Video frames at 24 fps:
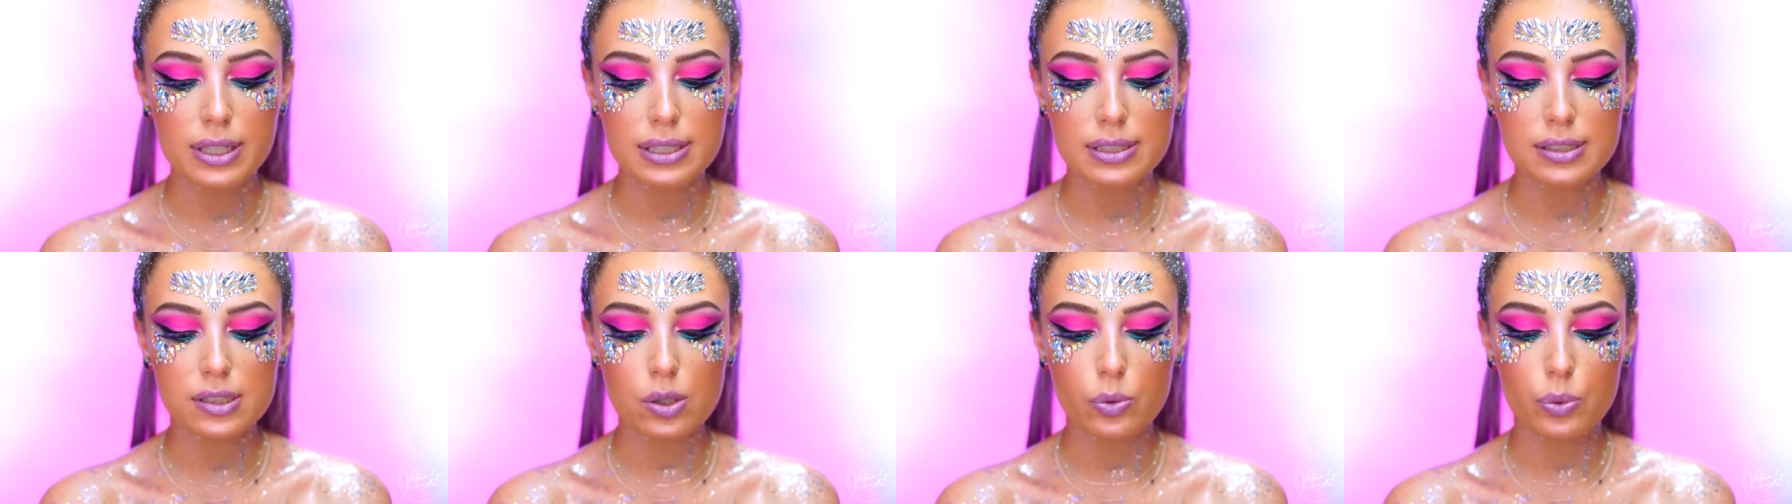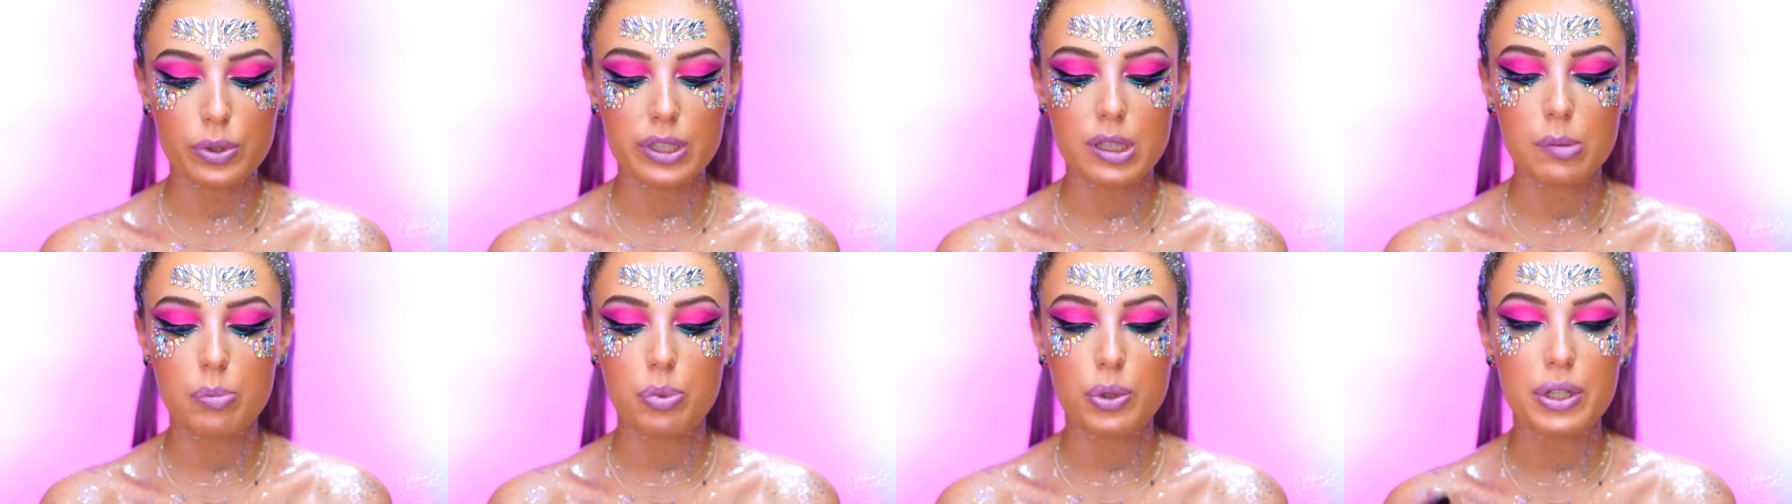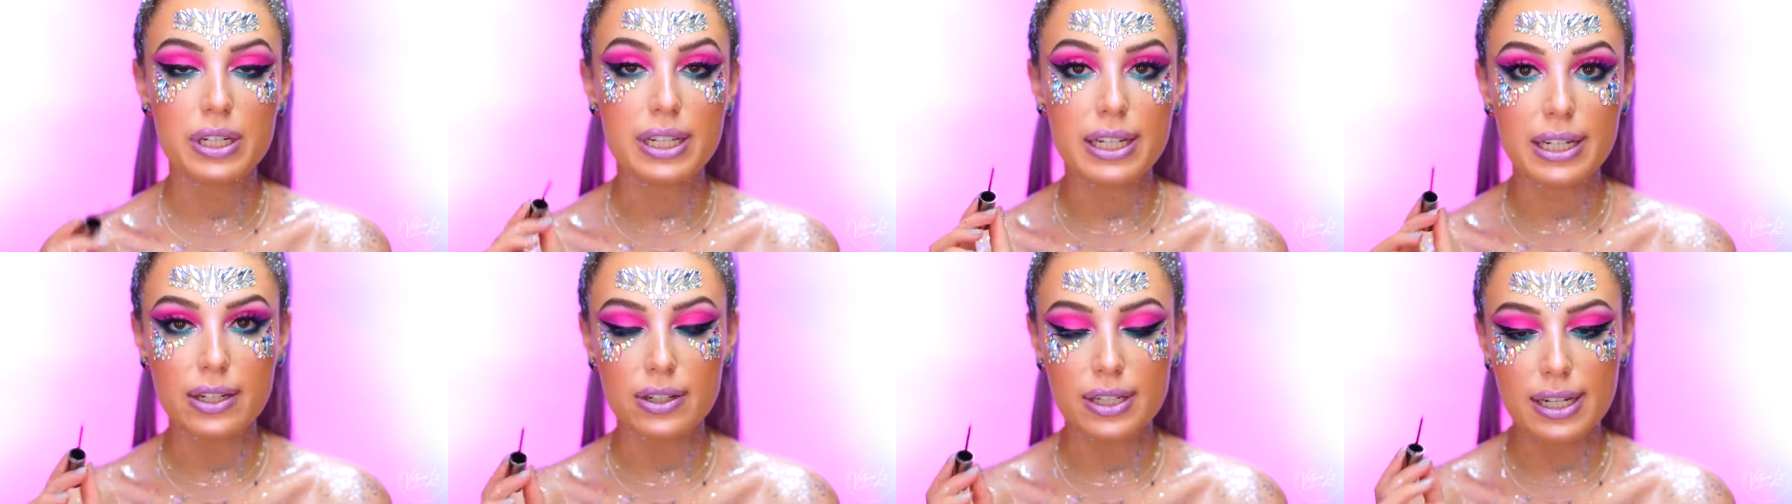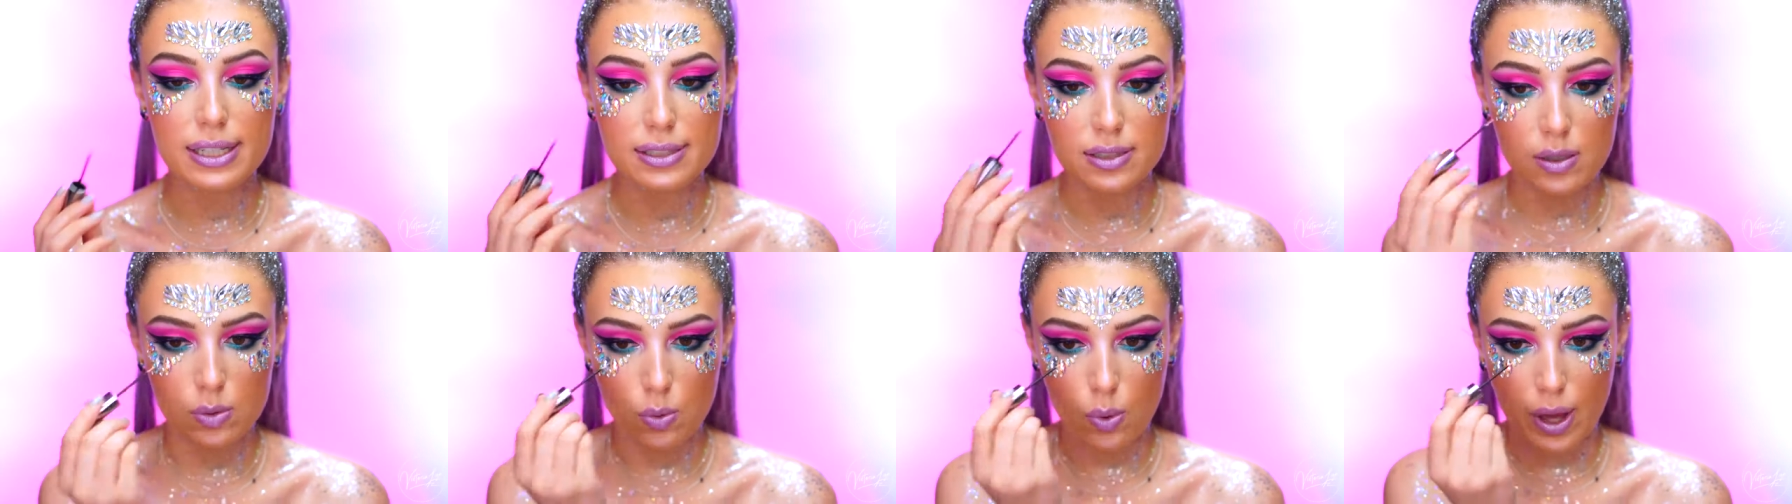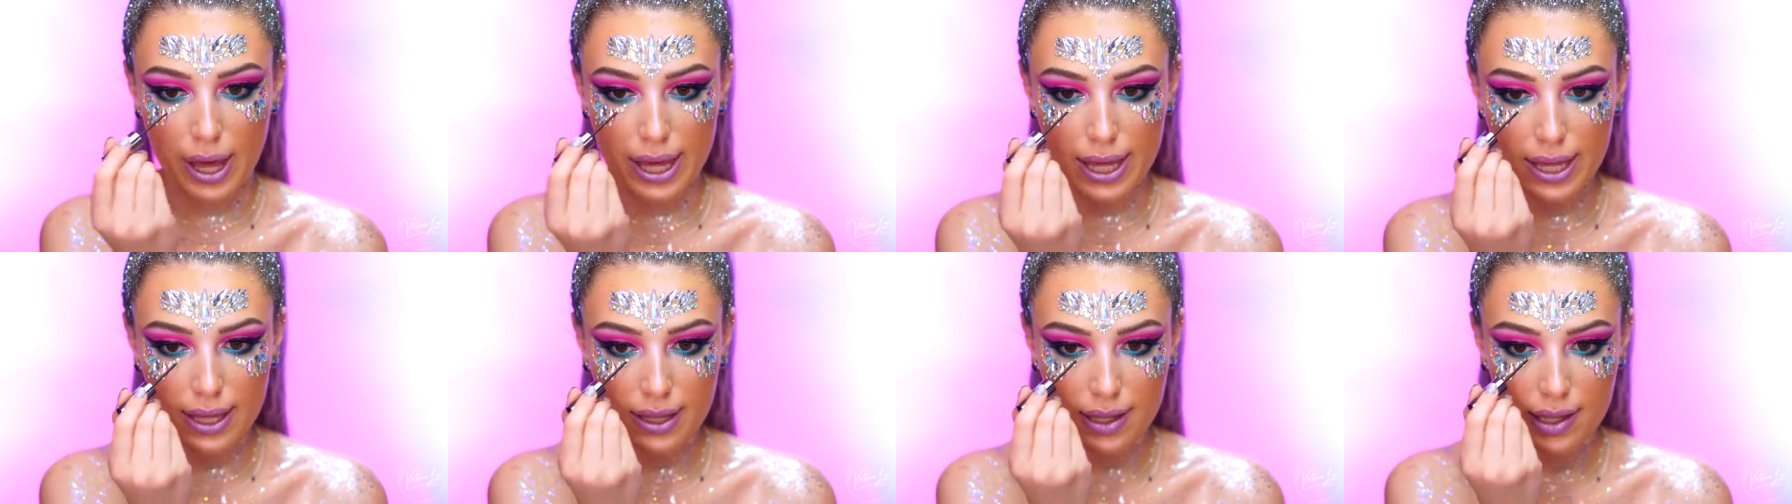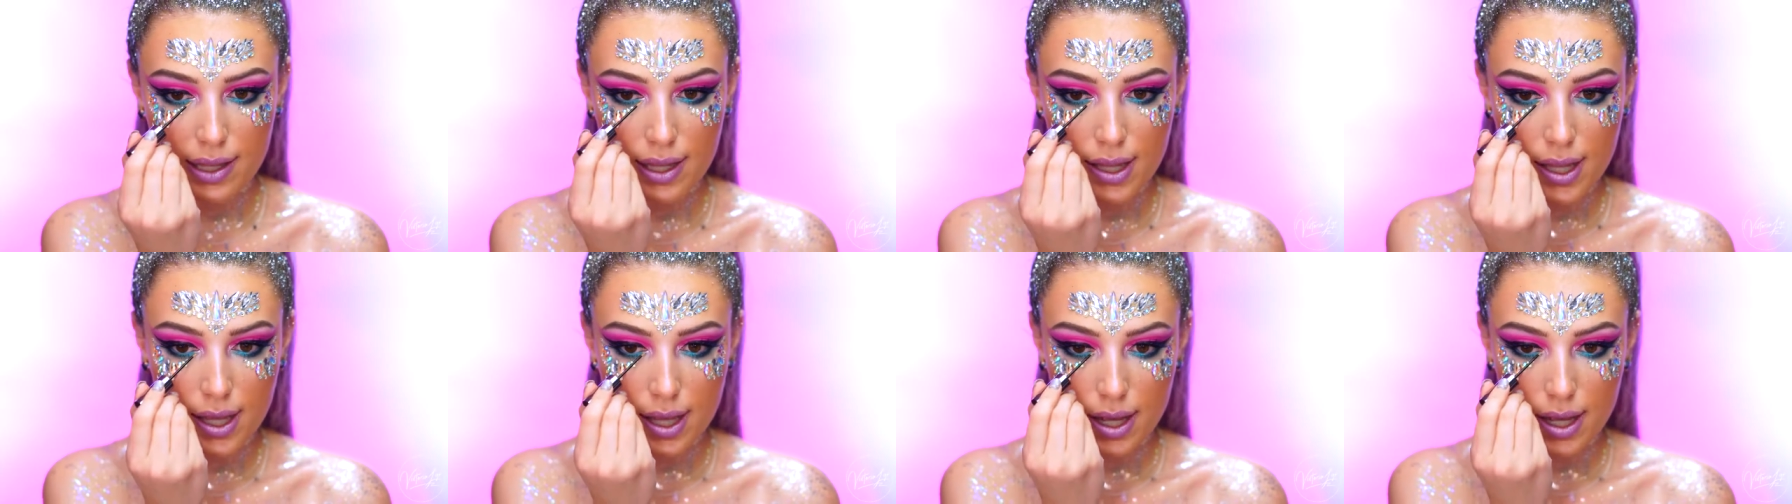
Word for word: This is a really pretty iridescent white.